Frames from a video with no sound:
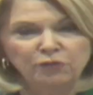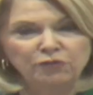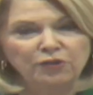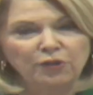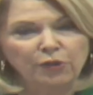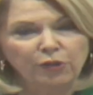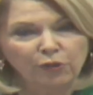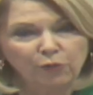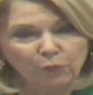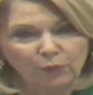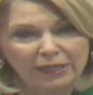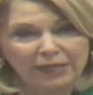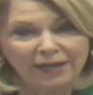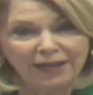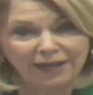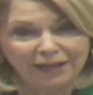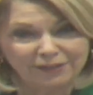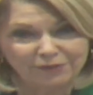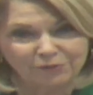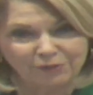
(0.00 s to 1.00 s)
to
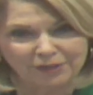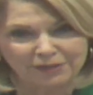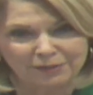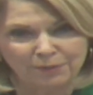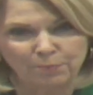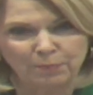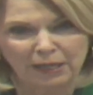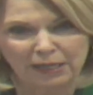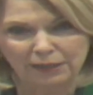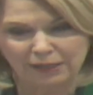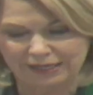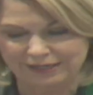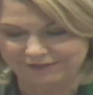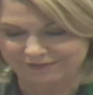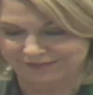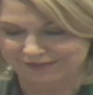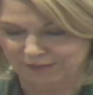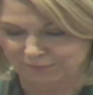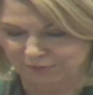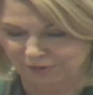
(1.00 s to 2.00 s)
300 by
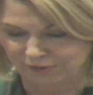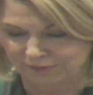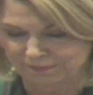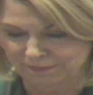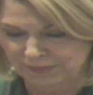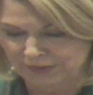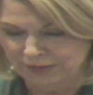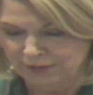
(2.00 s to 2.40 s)
late summer,